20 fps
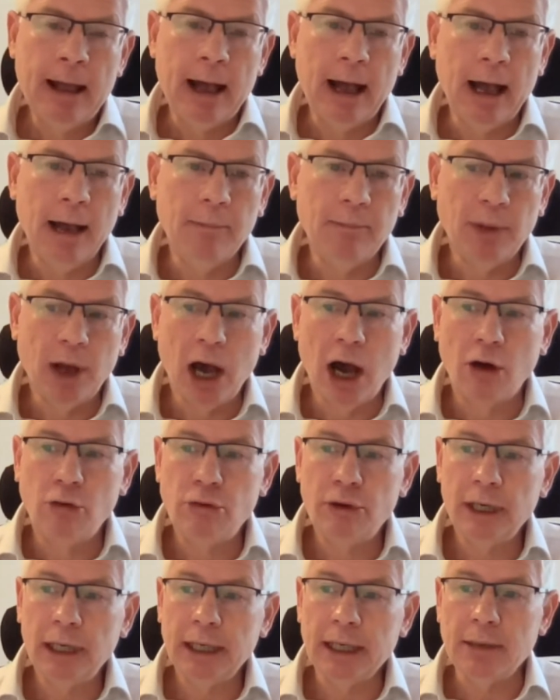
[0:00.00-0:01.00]
are
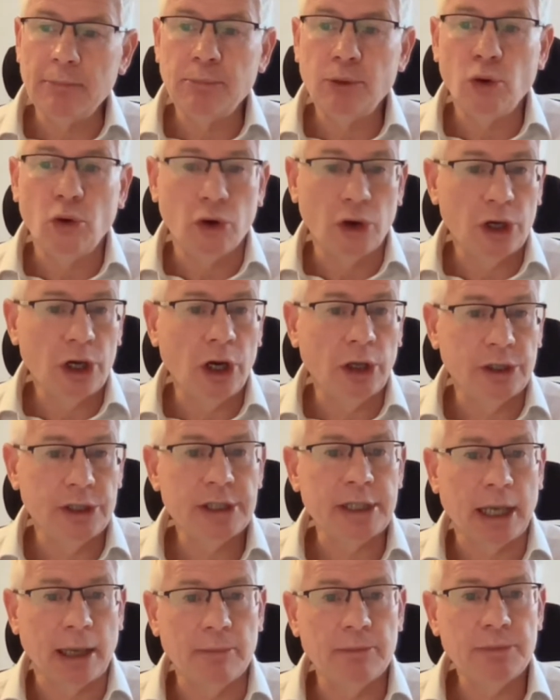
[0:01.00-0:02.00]
really important
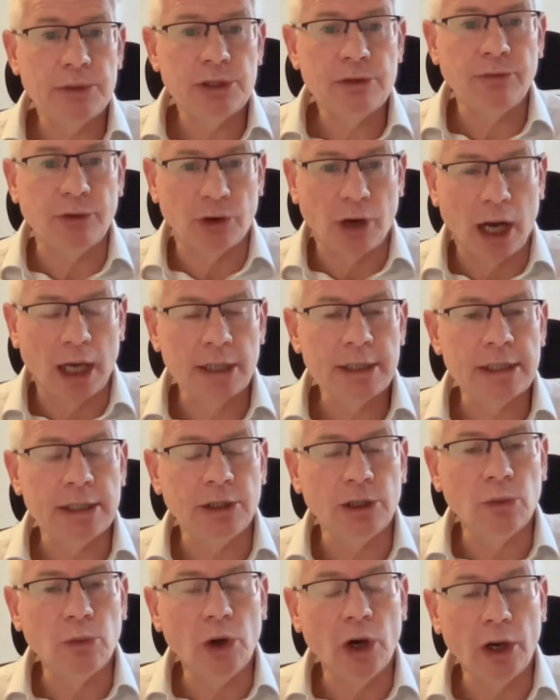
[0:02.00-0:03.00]
concepts for us in
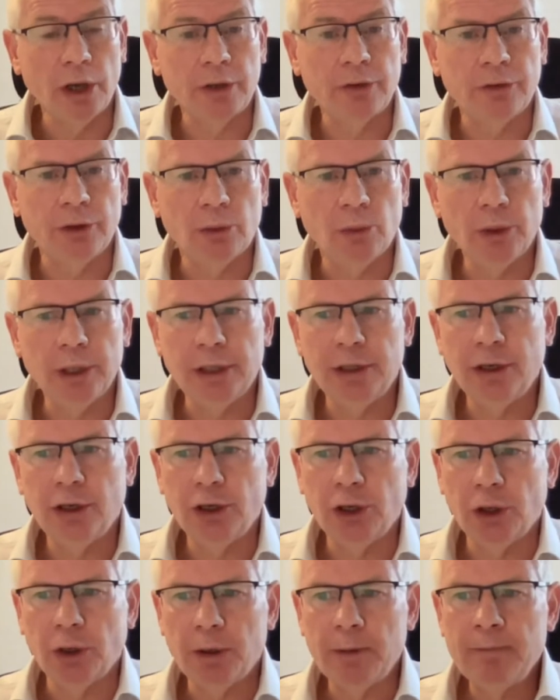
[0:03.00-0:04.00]
the work that we
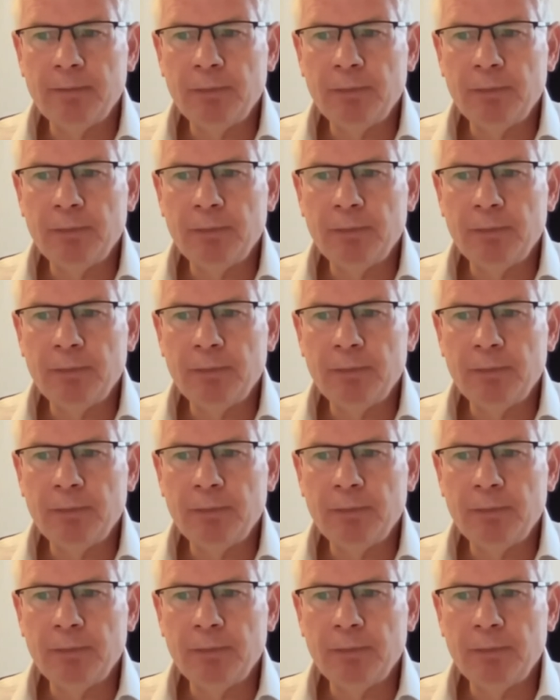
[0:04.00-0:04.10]
do.